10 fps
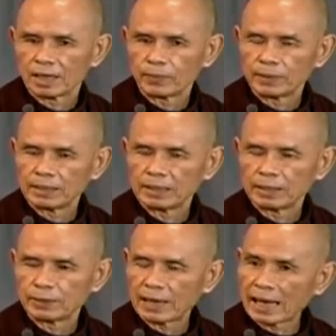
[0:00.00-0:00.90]

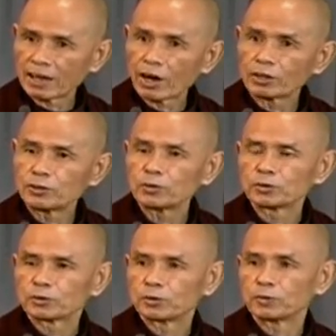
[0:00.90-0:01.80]
We rely on
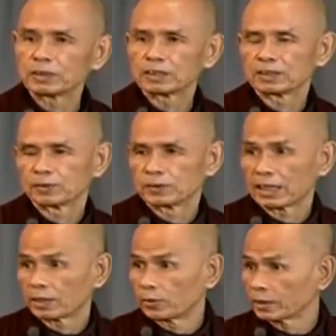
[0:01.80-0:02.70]
you to do it, to
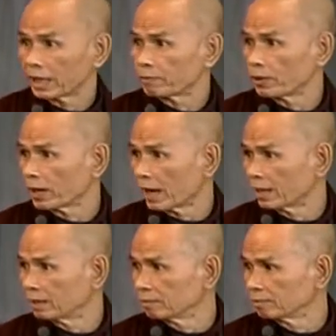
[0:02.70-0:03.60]
take good care of your
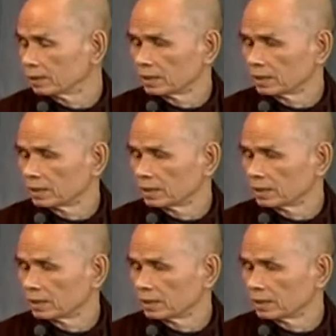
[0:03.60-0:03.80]
garden,